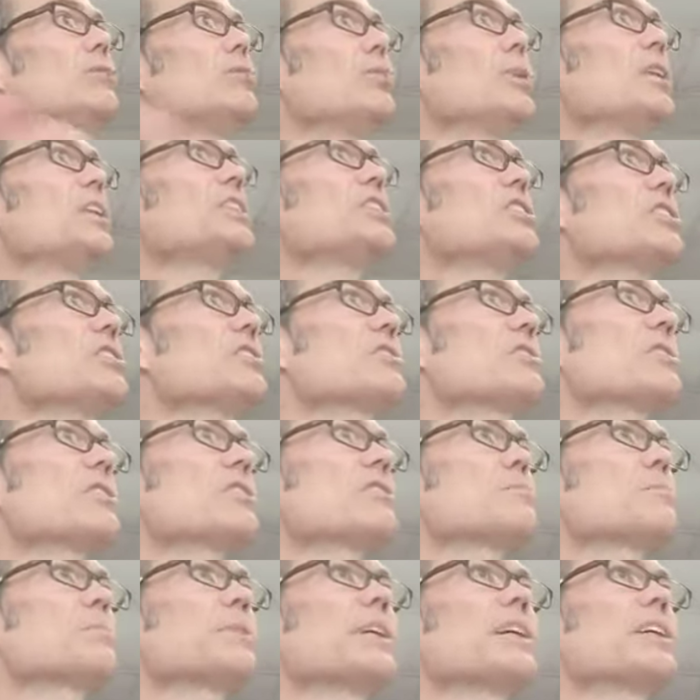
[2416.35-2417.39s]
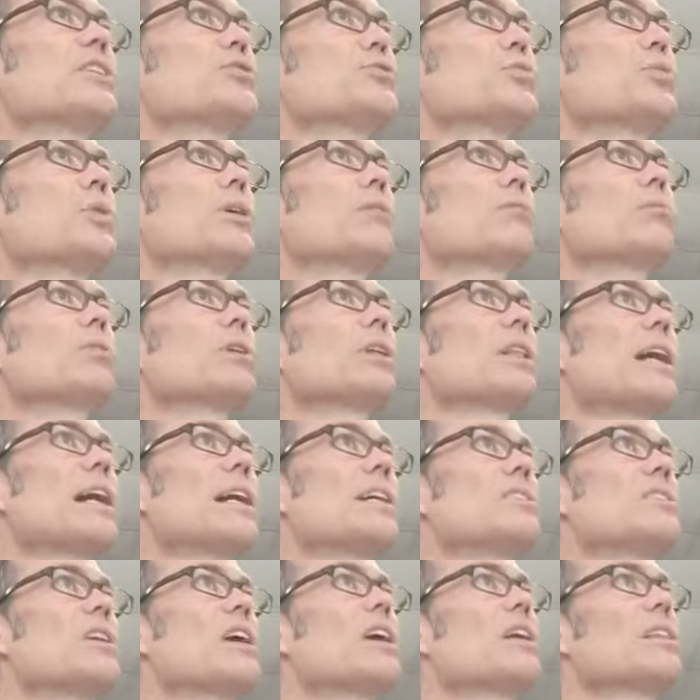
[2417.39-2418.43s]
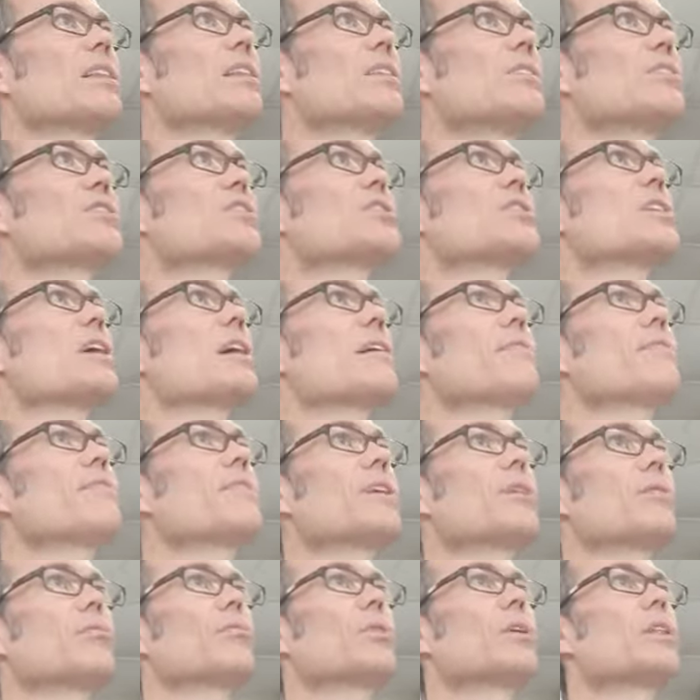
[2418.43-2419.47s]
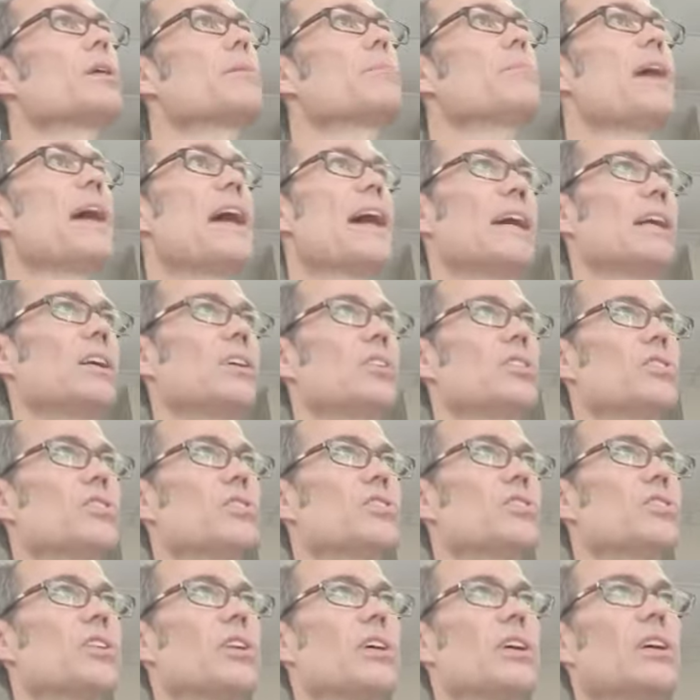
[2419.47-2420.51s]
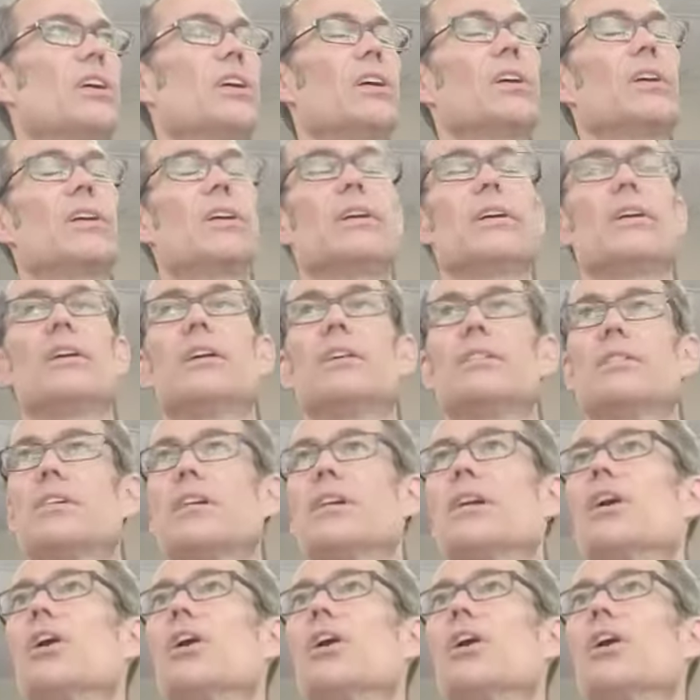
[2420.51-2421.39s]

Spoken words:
reaches this place where he realizes the stuff that really matters is at